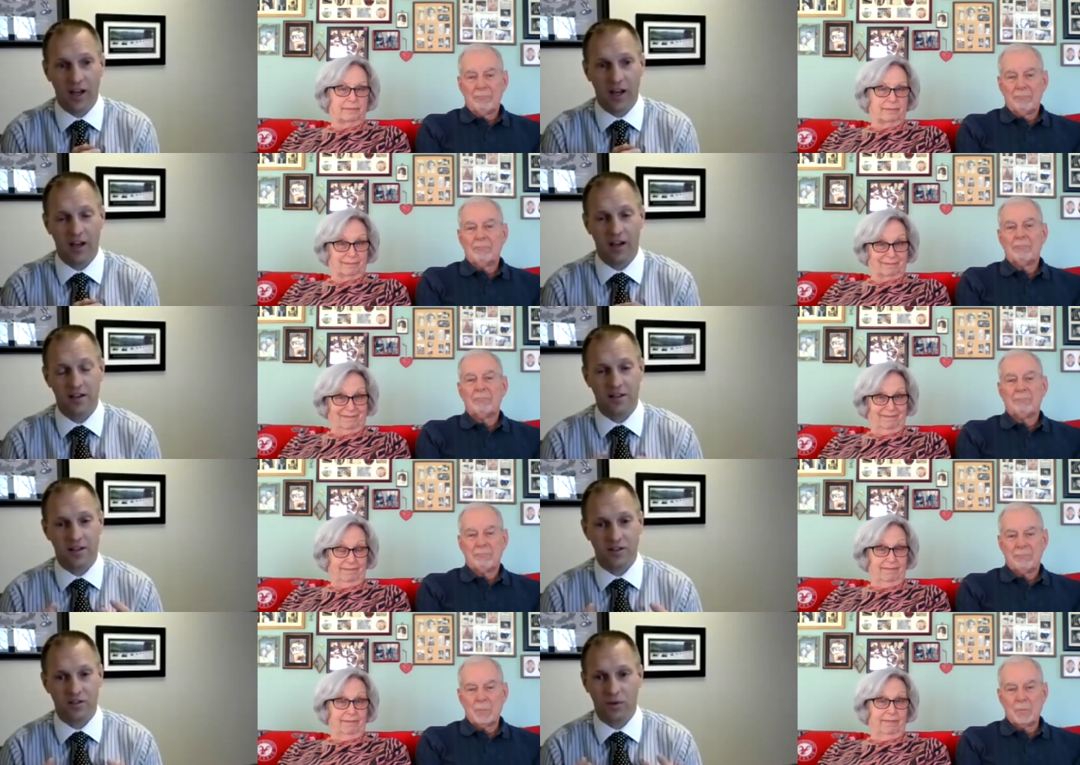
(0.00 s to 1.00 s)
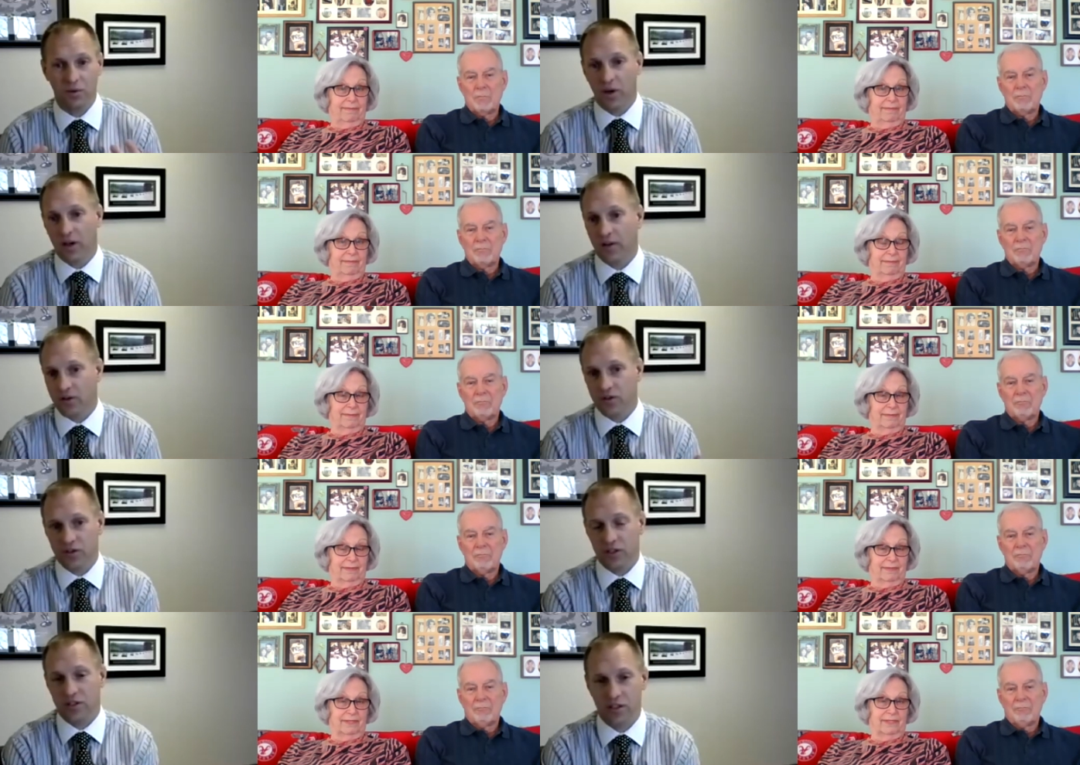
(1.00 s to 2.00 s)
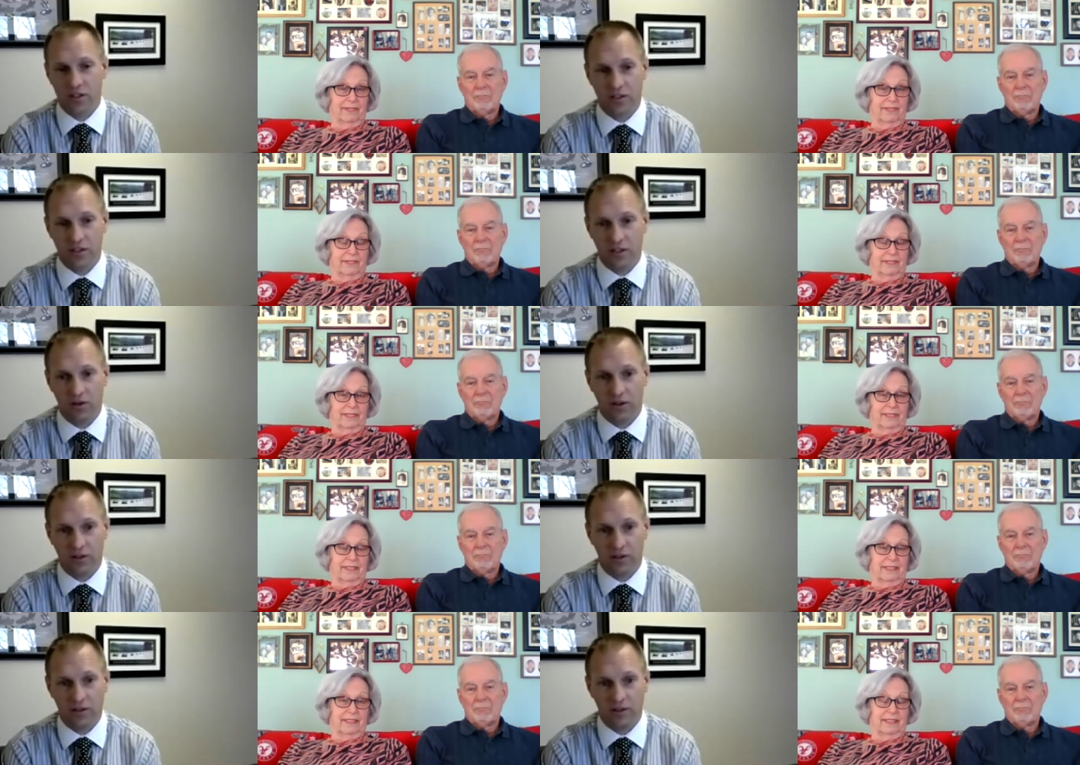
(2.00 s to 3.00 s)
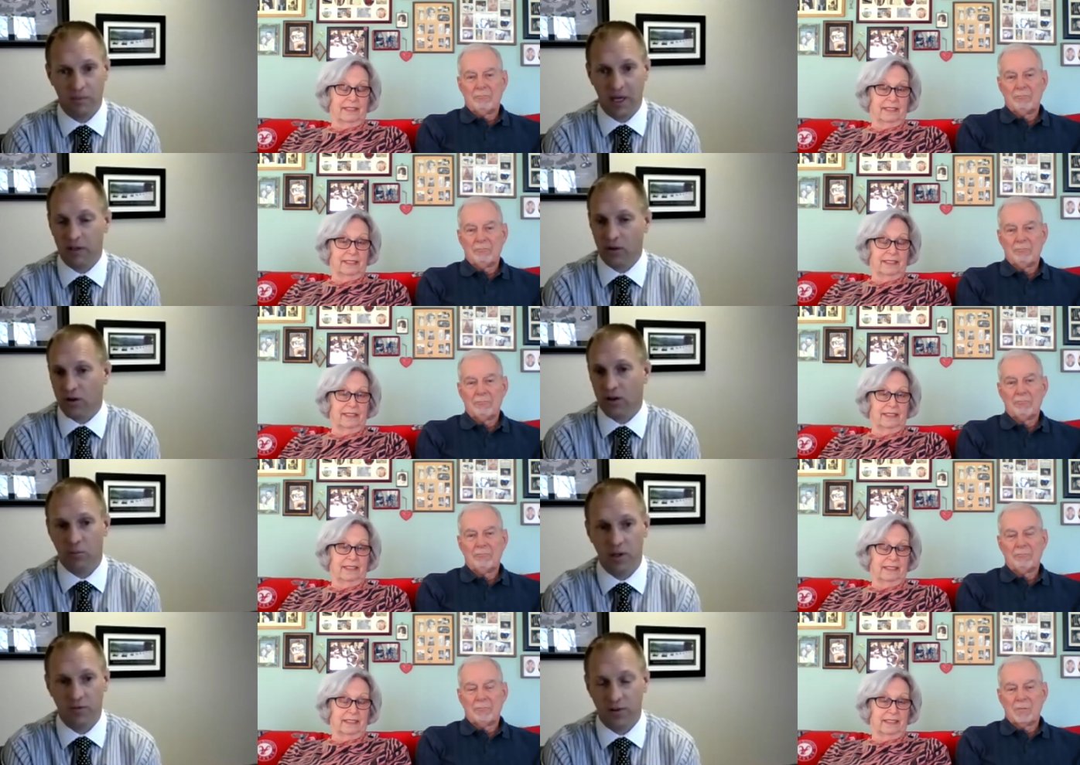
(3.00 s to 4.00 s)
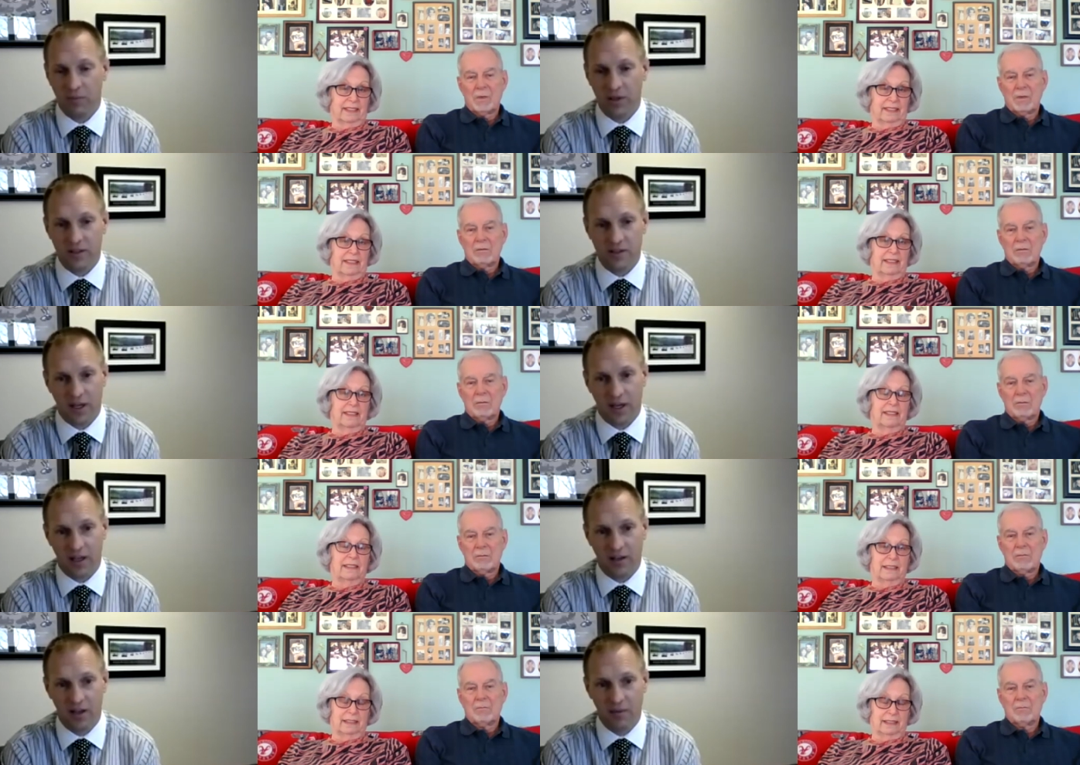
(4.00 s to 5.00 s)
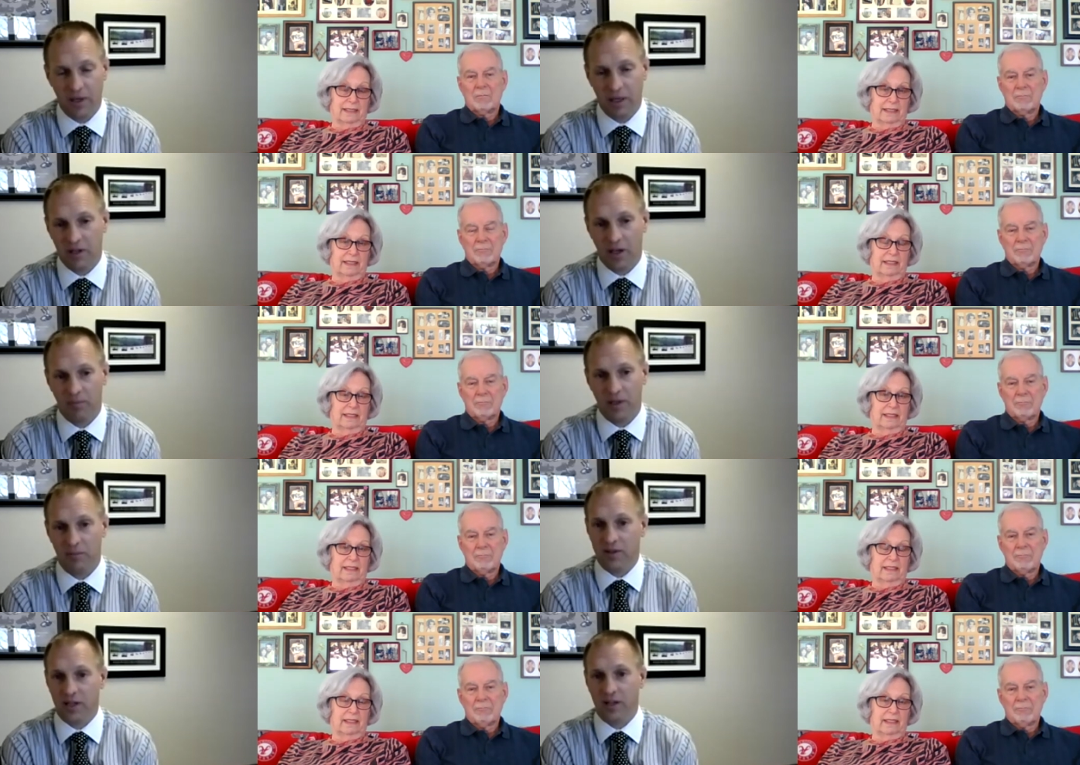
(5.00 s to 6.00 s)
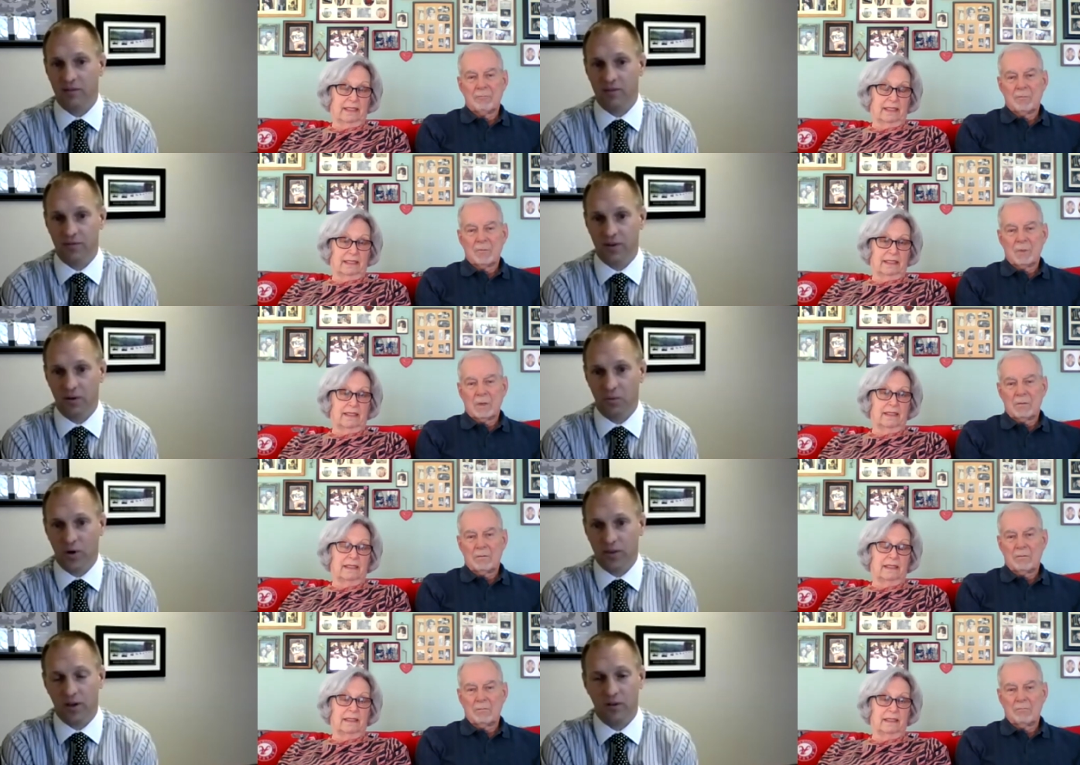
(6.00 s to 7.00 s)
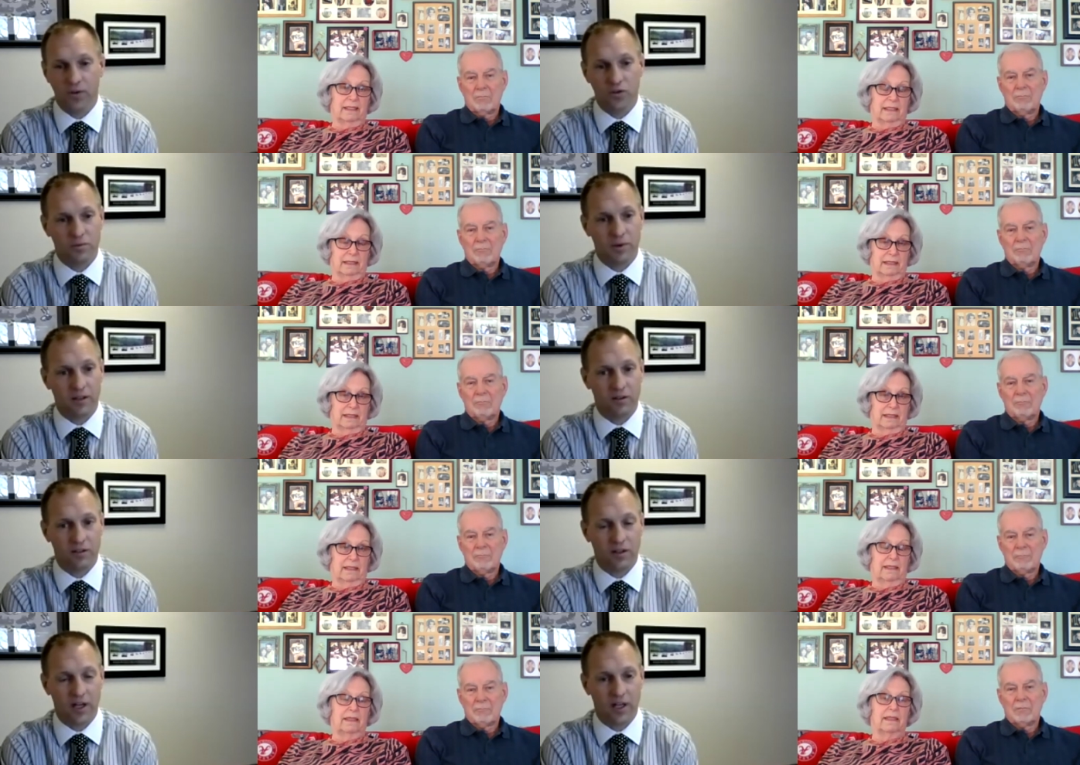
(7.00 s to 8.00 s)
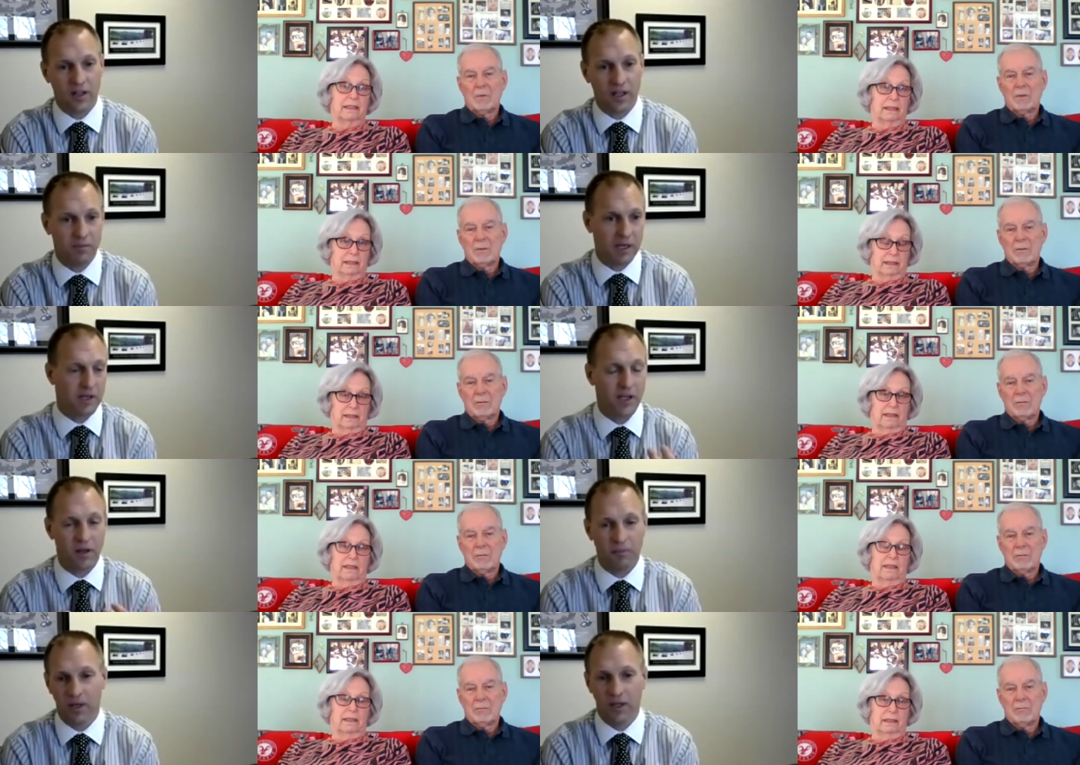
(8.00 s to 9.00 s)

Speaker 1: And uh, so we want others just to, to, you know, to maybe learn a little bit from it and maybe help them think of, you know, what their future might look like and then maybe help